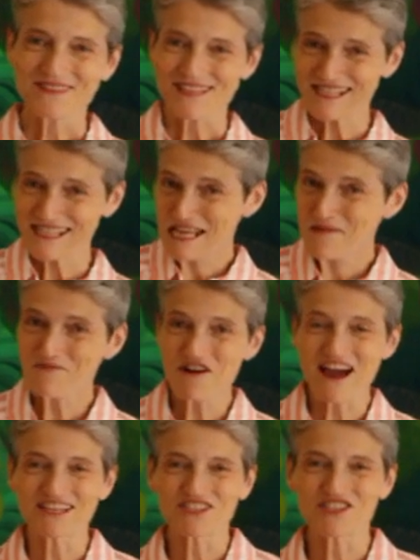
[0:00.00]
This
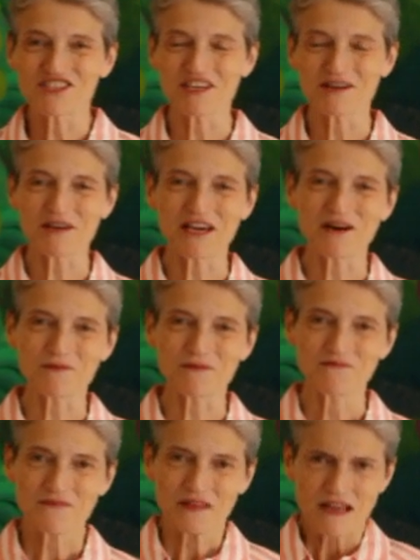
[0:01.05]
Libra energy coming up.
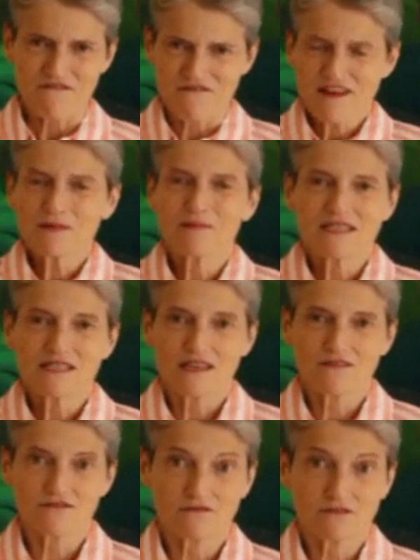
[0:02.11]
I felt
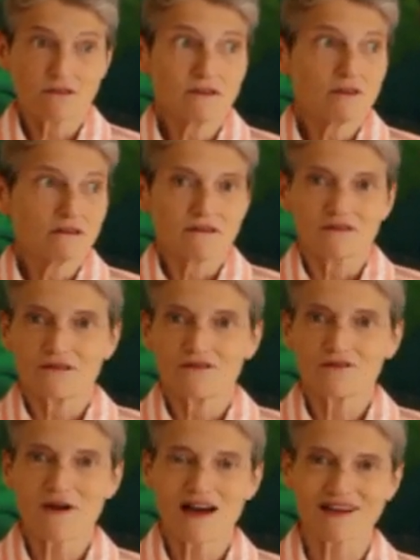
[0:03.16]
myself, whoa,
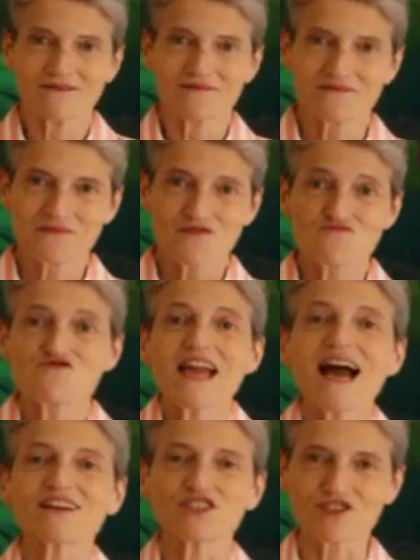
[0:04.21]
all my
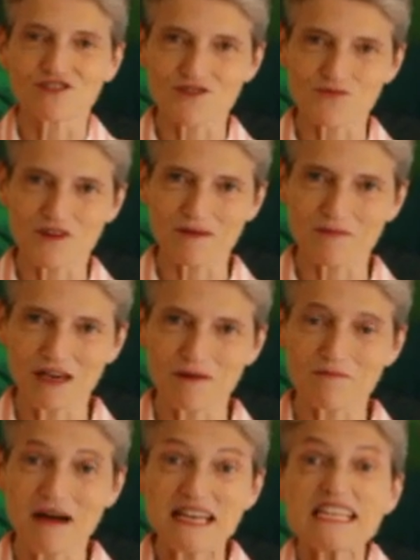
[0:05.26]
reactions were coming
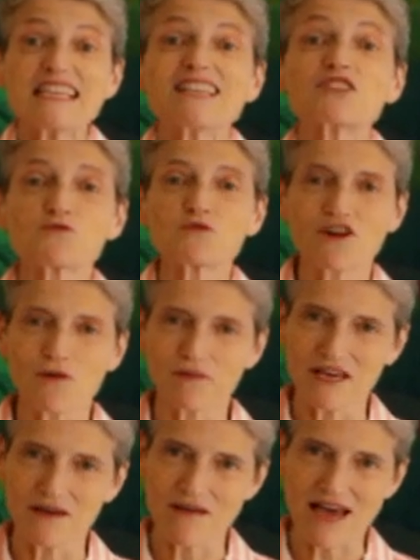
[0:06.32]
up. My needs were not
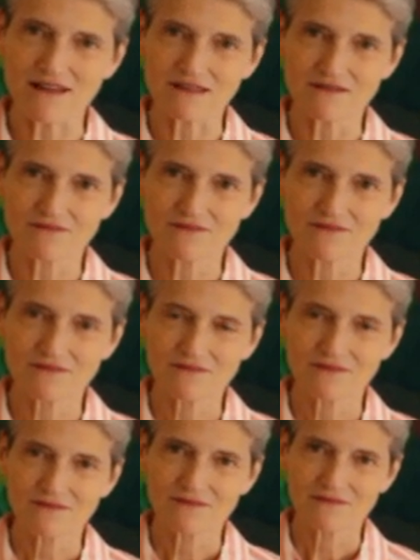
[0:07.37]
being met.
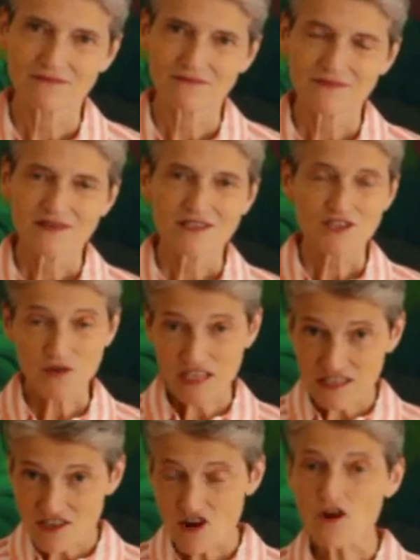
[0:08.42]
So he
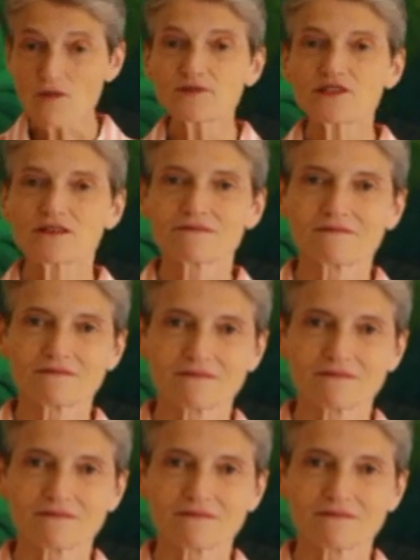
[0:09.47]
stopped.